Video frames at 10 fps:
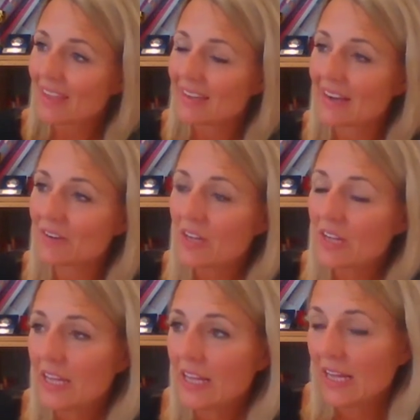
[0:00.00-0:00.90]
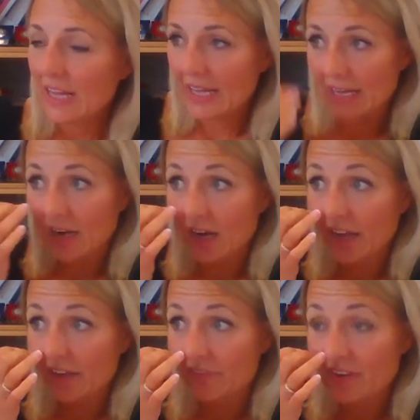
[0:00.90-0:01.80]
Now, I
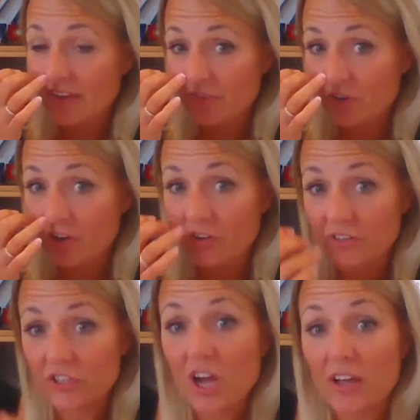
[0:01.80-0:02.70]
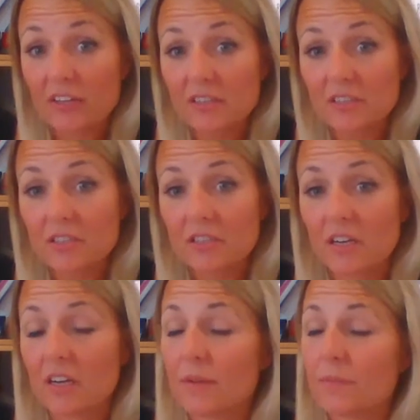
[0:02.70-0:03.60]
have never known a child
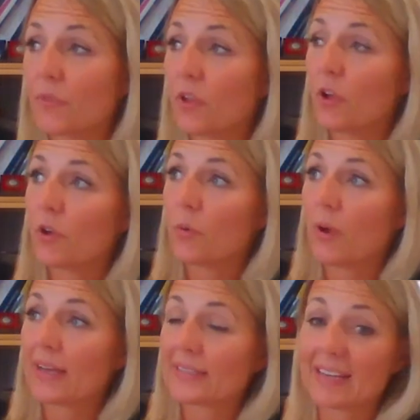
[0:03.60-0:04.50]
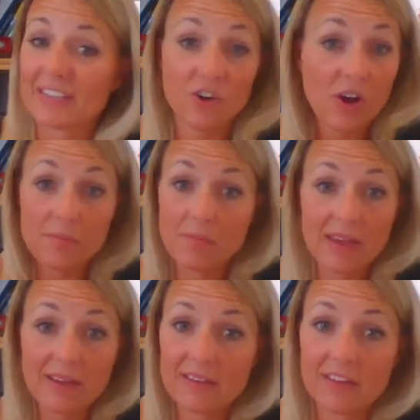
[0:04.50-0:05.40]
who has had a
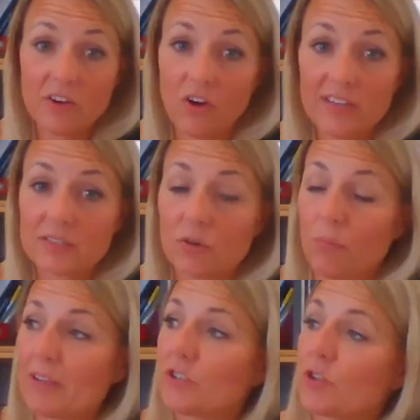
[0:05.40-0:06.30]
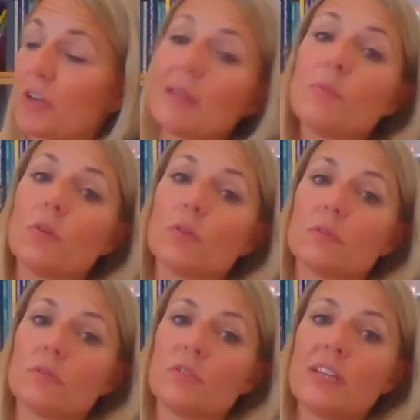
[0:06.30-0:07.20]
nightmare in the night, or a bad dream, or
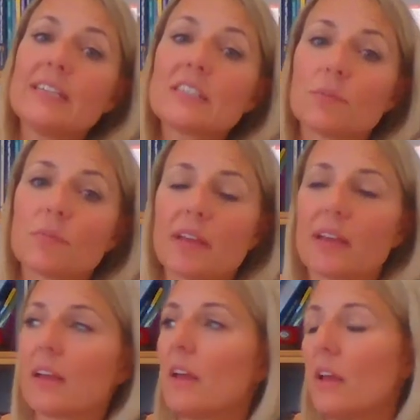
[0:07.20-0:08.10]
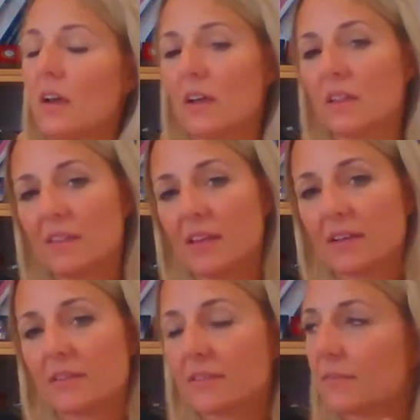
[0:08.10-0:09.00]
needs something and
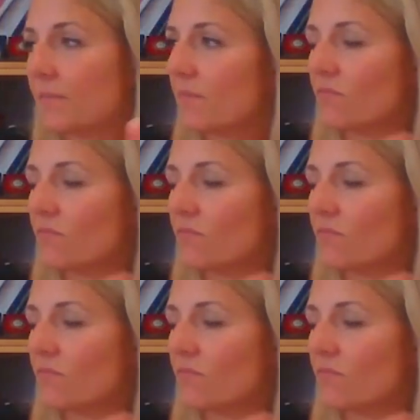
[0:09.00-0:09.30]
thinks,